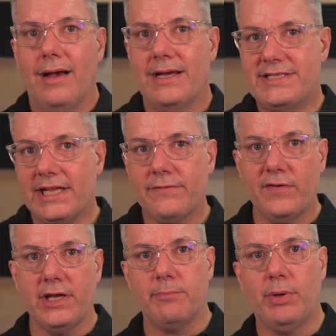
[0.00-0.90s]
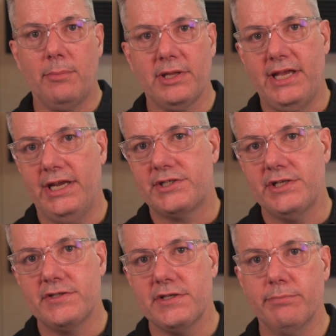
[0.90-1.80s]
Identifying
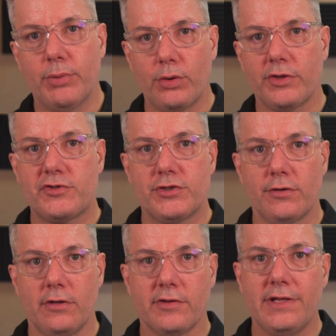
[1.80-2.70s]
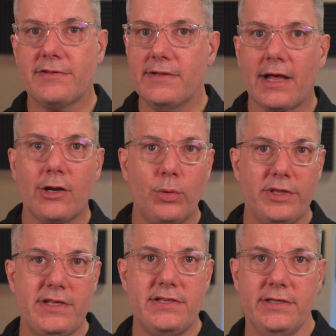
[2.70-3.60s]
publications in bogus journals is not
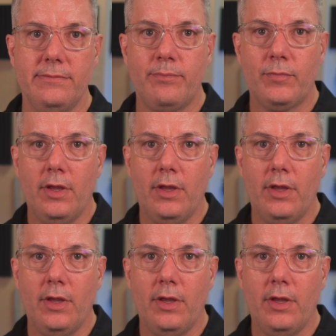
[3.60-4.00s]
always easy,